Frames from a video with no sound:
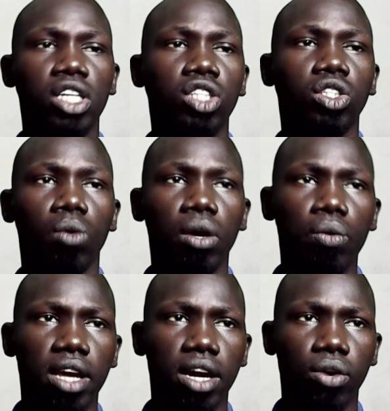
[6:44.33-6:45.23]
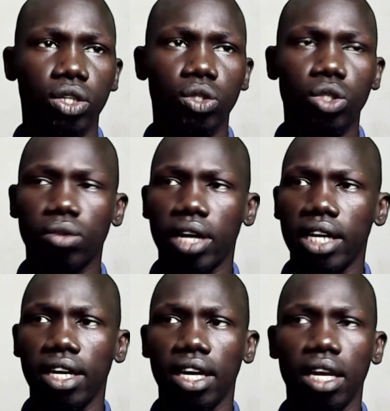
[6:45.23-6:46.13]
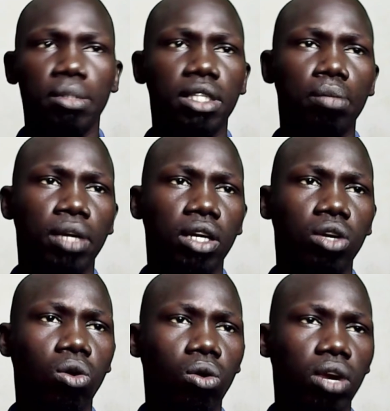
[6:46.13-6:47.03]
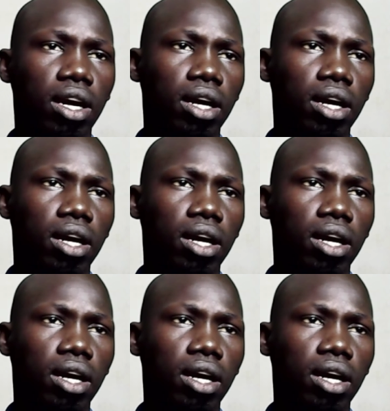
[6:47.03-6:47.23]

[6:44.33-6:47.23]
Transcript: So what we are going to use right here, let me simply call